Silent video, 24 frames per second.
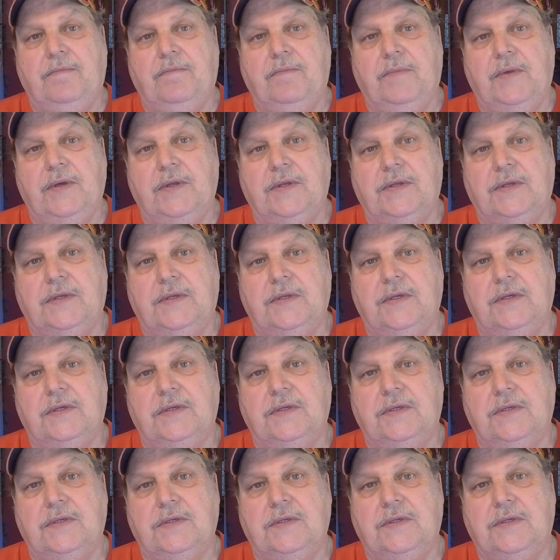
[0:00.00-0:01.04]
But
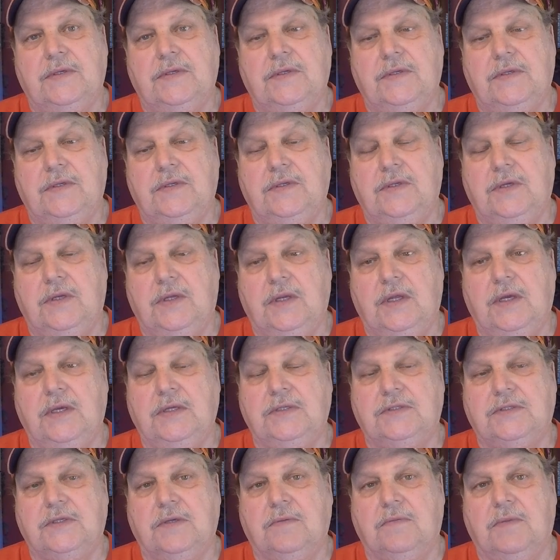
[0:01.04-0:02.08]
you
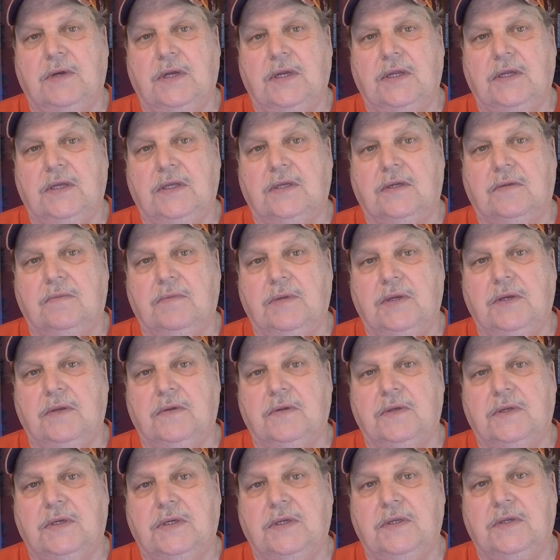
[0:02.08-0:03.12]
need somebody at the
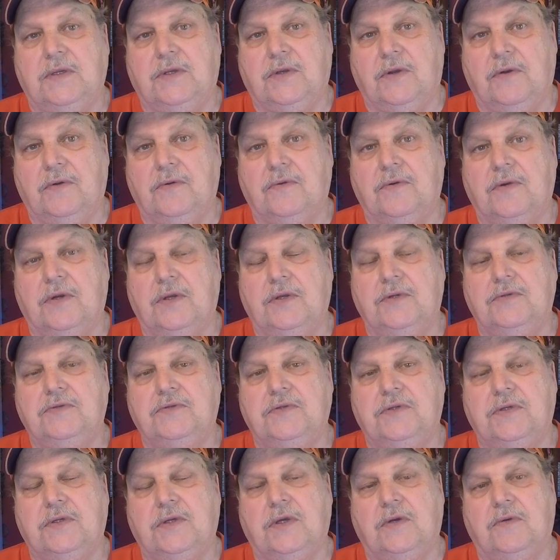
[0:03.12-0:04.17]
mill that can turn loose
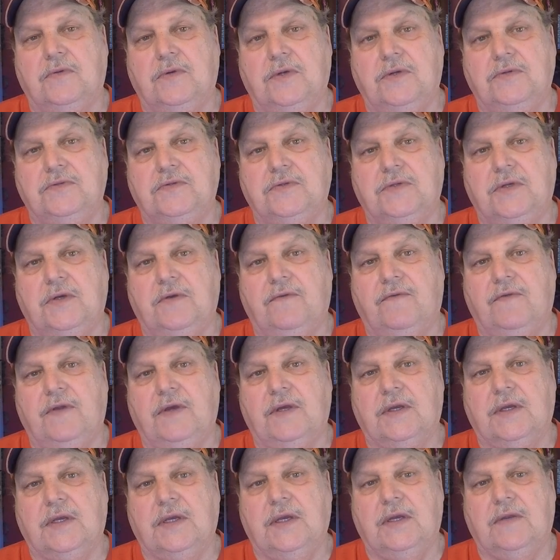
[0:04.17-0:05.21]
and go do stuff
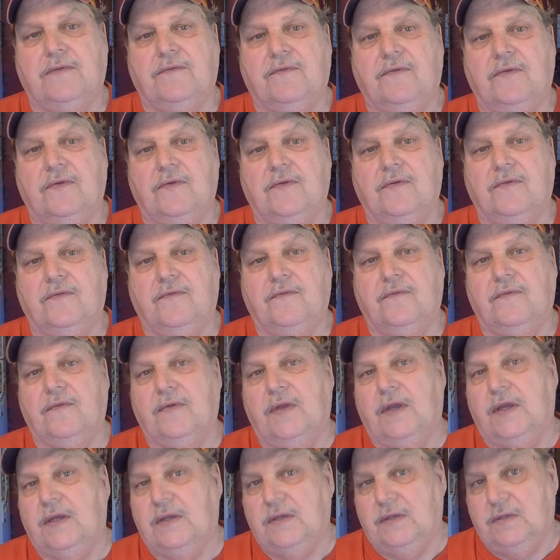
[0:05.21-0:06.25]
like that. For,
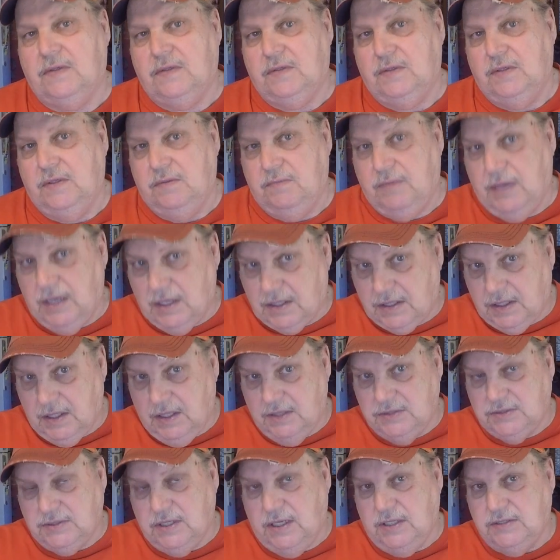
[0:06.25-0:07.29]
like in my
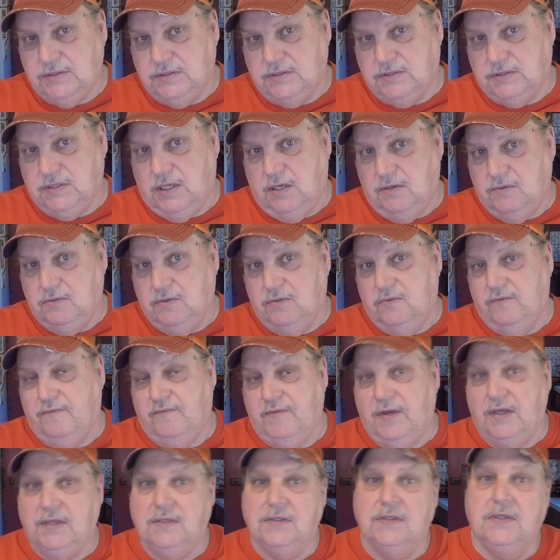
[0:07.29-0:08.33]
case, I was a sawyer, and
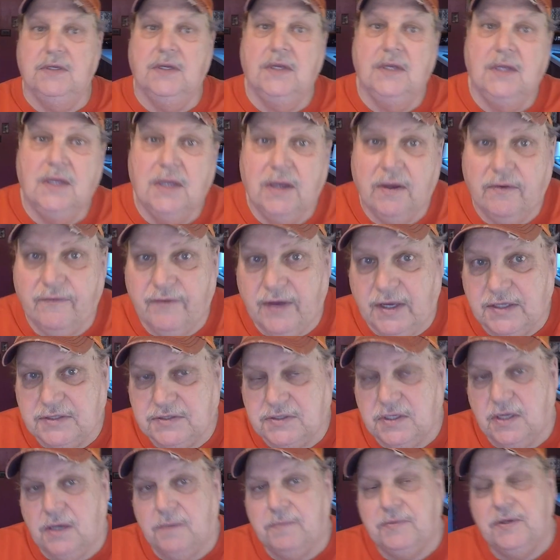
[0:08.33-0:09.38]
if I
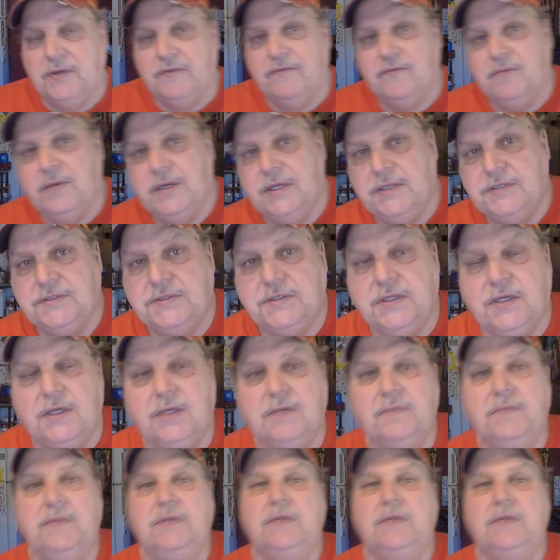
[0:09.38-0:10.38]
stopped, everybody stopped.